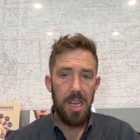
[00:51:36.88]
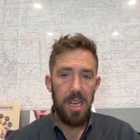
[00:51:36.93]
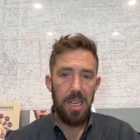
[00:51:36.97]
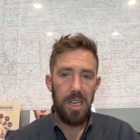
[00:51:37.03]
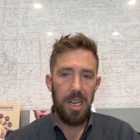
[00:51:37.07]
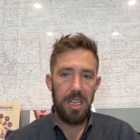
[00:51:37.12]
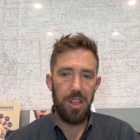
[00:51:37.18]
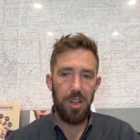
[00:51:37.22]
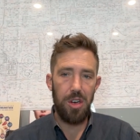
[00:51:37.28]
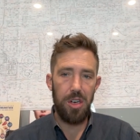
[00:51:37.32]

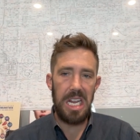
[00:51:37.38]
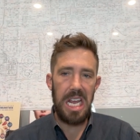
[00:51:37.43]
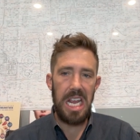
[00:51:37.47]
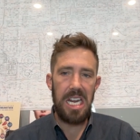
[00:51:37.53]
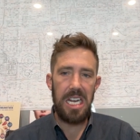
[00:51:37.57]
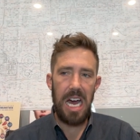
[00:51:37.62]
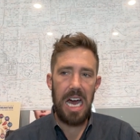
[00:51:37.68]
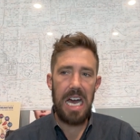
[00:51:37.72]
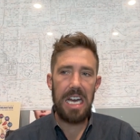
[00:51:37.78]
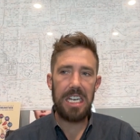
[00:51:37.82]
Like their
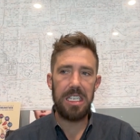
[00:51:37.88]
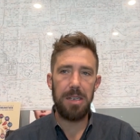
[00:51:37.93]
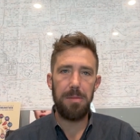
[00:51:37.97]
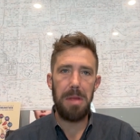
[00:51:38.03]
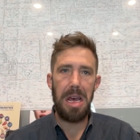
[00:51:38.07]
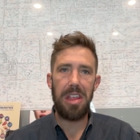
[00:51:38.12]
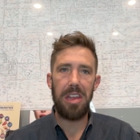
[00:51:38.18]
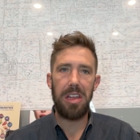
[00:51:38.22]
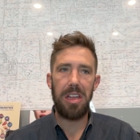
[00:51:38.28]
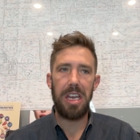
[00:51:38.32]
detox and
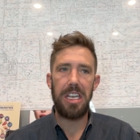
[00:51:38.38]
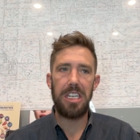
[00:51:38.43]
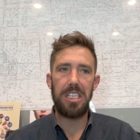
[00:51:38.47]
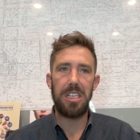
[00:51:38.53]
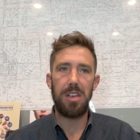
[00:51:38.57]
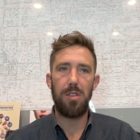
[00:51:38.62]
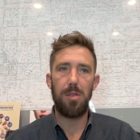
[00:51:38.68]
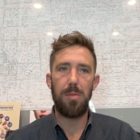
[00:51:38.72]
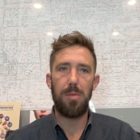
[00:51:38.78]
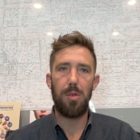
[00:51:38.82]

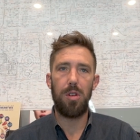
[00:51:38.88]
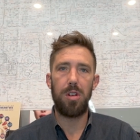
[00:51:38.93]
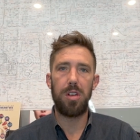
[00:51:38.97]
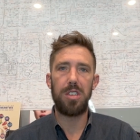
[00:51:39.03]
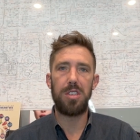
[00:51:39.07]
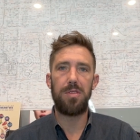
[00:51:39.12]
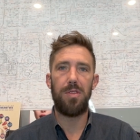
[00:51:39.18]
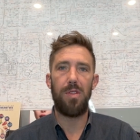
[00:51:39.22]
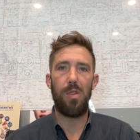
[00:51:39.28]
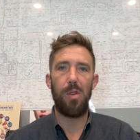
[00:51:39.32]
methylation report
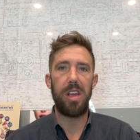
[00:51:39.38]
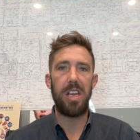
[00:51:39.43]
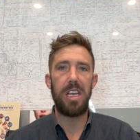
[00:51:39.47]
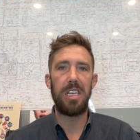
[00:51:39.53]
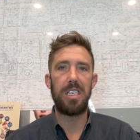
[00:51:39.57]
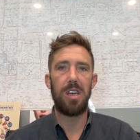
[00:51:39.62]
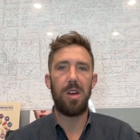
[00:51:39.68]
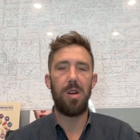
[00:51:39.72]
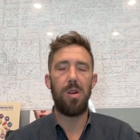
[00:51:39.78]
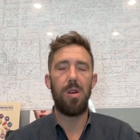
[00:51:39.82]
is free.
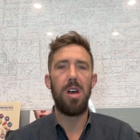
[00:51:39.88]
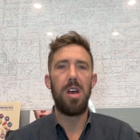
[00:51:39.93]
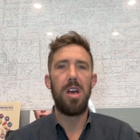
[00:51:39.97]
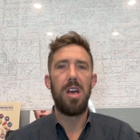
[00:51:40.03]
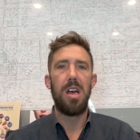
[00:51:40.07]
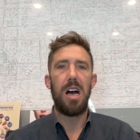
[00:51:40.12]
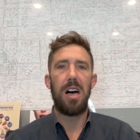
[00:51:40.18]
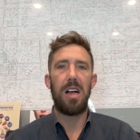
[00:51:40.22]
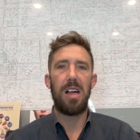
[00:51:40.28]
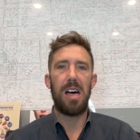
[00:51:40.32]
So
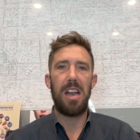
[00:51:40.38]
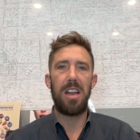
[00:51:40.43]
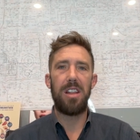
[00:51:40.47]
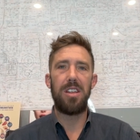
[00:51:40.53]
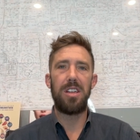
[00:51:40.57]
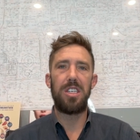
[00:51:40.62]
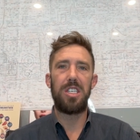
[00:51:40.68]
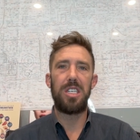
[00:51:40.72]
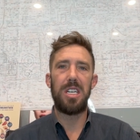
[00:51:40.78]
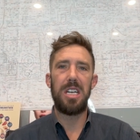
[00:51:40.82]
a lot of the
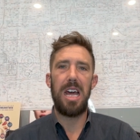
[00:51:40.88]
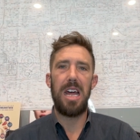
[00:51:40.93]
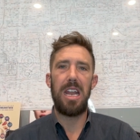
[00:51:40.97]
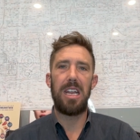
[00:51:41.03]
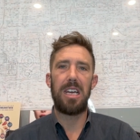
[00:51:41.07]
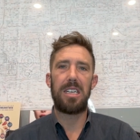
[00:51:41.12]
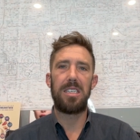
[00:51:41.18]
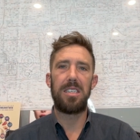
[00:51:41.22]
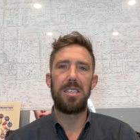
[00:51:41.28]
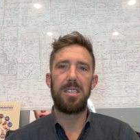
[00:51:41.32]

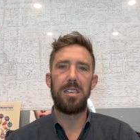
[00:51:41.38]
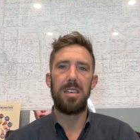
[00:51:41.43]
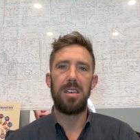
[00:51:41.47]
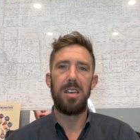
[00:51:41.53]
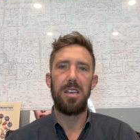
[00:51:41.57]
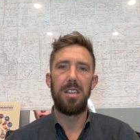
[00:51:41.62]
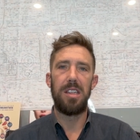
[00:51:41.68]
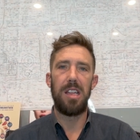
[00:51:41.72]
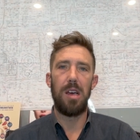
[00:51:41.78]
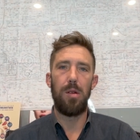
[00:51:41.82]
genetics
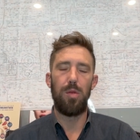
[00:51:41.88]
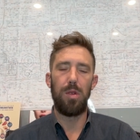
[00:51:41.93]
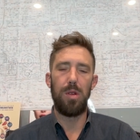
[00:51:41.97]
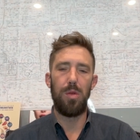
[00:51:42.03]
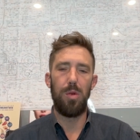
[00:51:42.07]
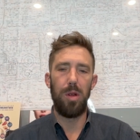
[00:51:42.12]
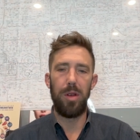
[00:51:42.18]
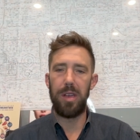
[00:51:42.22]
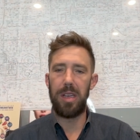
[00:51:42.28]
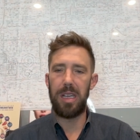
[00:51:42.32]
that we
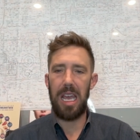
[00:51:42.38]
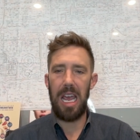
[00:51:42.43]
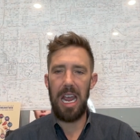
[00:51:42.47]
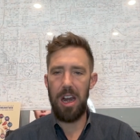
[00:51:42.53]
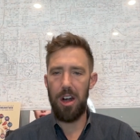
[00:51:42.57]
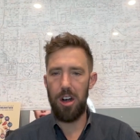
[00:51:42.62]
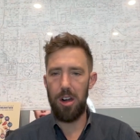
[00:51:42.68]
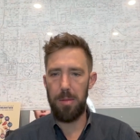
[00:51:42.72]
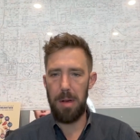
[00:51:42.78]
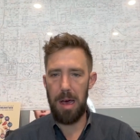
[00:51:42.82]
really
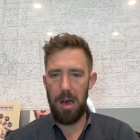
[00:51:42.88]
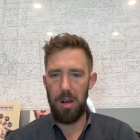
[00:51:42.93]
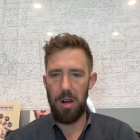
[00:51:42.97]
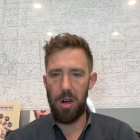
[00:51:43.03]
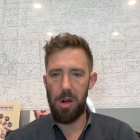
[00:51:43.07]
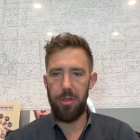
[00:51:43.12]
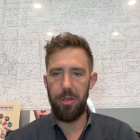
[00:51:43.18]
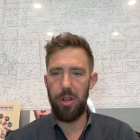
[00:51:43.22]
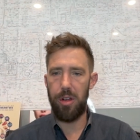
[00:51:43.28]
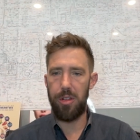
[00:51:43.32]
care about
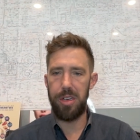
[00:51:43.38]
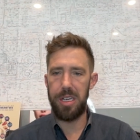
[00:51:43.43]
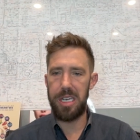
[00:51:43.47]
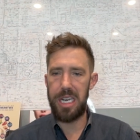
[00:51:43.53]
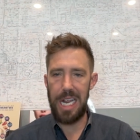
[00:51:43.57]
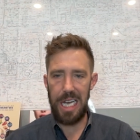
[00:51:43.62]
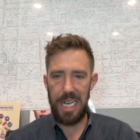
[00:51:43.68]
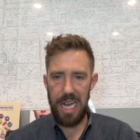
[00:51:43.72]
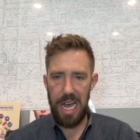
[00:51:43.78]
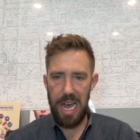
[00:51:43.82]
are, are the
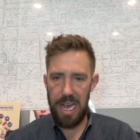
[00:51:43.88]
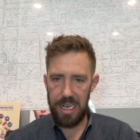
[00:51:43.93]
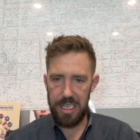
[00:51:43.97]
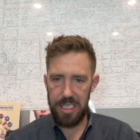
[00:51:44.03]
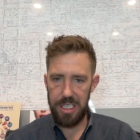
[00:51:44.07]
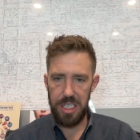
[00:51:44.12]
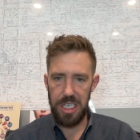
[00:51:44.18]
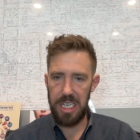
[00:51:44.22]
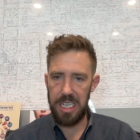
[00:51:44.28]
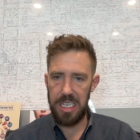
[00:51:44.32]

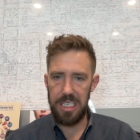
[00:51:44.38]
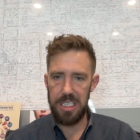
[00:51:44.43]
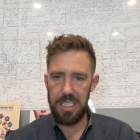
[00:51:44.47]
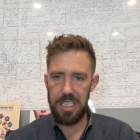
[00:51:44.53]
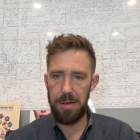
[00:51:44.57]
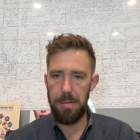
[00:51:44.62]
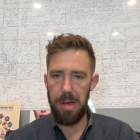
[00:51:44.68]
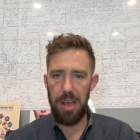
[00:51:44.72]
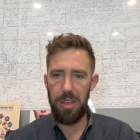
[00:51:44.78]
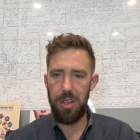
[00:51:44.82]
detox genes
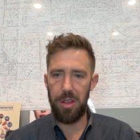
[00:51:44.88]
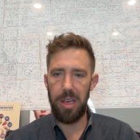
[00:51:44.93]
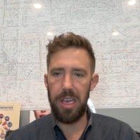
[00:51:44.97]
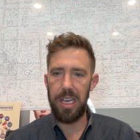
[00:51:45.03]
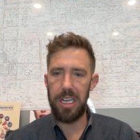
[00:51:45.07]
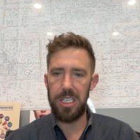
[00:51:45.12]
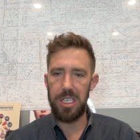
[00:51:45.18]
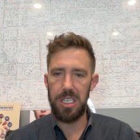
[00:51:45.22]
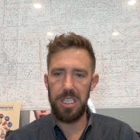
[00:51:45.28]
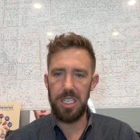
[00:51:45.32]
and
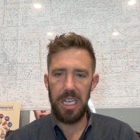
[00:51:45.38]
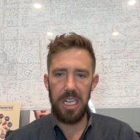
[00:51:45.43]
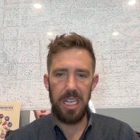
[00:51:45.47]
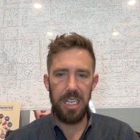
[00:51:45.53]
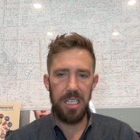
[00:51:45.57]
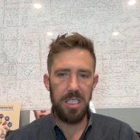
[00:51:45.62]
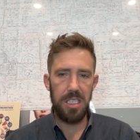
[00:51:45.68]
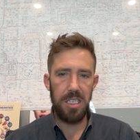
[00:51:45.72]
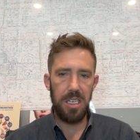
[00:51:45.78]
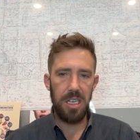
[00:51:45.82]
methylation
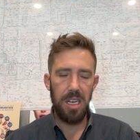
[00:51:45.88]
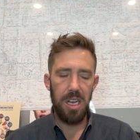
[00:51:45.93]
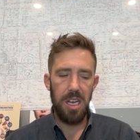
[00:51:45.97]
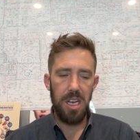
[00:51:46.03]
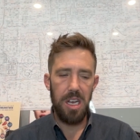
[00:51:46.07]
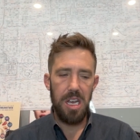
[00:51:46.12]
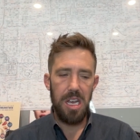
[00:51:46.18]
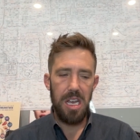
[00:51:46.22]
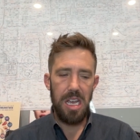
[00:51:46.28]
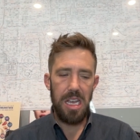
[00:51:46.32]
genes.
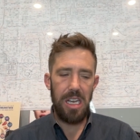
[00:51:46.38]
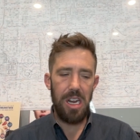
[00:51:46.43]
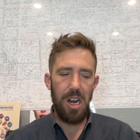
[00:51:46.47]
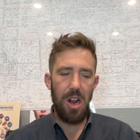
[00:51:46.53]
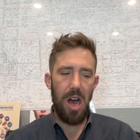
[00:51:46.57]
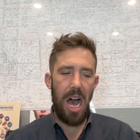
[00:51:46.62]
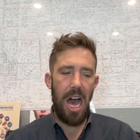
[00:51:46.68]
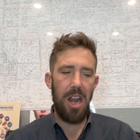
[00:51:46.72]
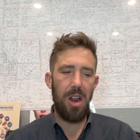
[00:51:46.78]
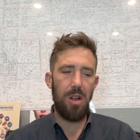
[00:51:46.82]
You
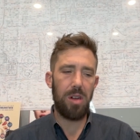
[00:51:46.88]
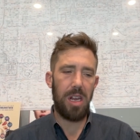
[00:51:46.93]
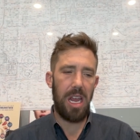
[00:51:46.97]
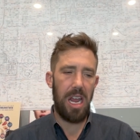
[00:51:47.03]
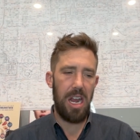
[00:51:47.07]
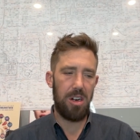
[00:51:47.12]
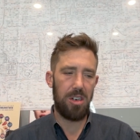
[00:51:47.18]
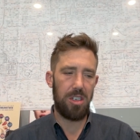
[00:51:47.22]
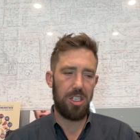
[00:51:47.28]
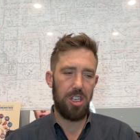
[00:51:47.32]
know, I don't
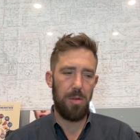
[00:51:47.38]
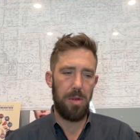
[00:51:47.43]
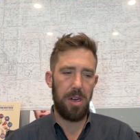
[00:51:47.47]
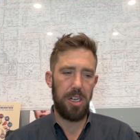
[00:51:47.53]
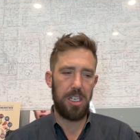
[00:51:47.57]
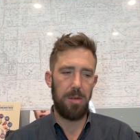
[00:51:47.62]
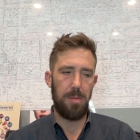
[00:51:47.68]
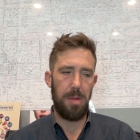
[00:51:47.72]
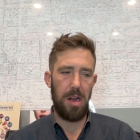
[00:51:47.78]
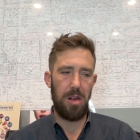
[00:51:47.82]
care so
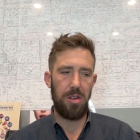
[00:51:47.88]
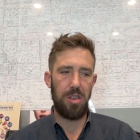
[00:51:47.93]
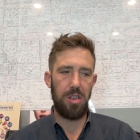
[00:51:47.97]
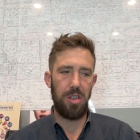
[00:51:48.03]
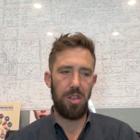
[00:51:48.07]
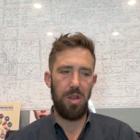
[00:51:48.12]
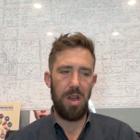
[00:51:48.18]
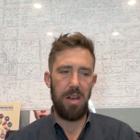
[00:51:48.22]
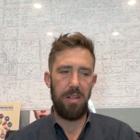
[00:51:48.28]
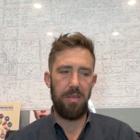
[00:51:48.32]
much about do
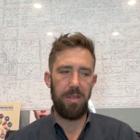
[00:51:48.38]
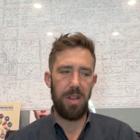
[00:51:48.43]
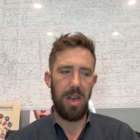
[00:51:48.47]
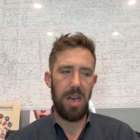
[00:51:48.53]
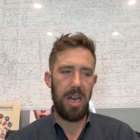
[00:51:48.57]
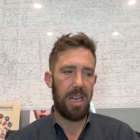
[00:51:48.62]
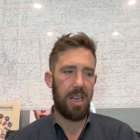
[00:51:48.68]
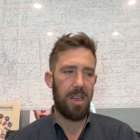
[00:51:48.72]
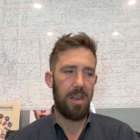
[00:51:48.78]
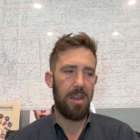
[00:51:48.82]
you have
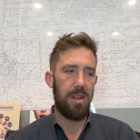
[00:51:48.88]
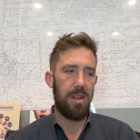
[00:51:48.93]
like